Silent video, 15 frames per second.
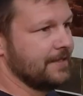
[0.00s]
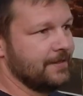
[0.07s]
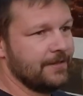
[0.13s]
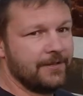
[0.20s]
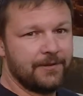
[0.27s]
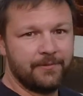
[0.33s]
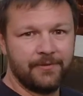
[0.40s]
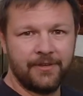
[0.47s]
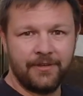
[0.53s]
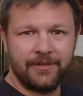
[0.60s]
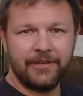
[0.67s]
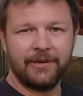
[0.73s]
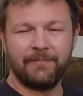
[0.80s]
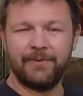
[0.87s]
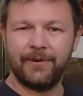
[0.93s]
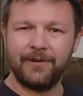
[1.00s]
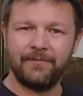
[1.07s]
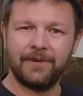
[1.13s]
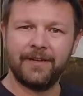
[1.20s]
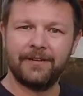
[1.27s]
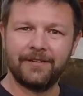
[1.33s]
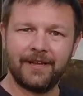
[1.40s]
so you're you're pretty
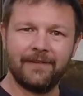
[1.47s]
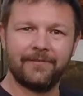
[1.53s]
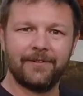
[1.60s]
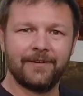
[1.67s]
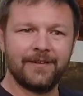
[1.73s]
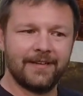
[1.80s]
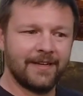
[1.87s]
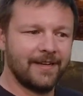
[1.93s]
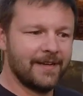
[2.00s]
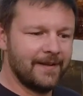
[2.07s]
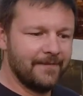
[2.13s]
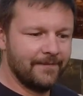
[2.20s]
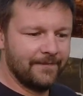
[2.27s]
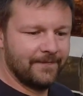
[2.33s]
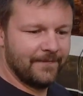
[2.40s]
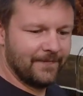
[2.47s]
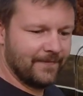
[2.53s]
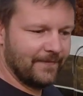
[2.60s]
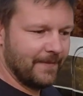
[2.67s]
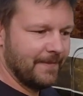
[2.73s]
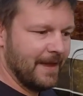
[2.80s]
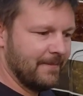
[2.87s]
well covered. Uh,
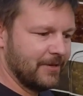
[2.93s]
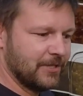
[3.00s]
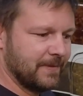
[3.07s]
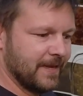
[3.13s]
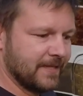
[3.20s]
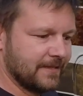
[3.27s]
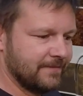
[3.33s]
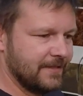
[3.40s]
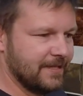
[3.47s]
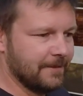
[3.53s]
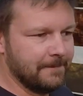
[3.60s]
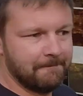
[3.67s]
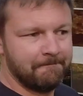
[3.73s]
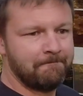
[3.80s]
from that perspective too.